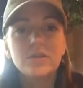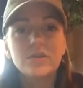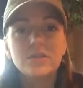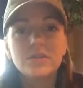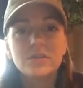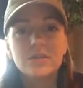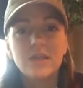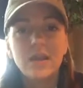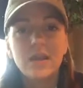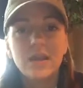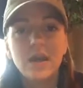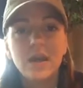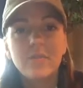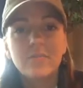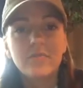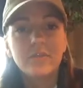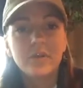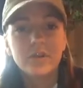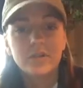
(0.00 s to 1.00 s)
to study
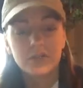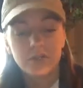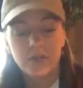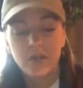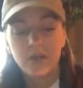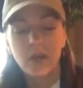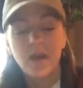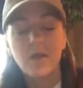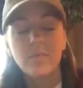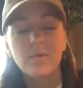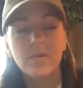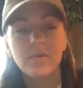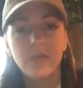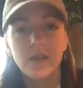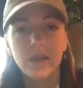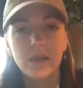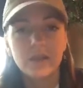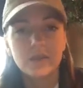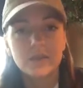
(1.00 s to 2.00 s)
up first on a couple
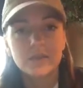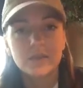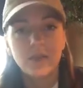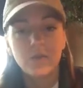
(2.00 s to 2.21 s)
things.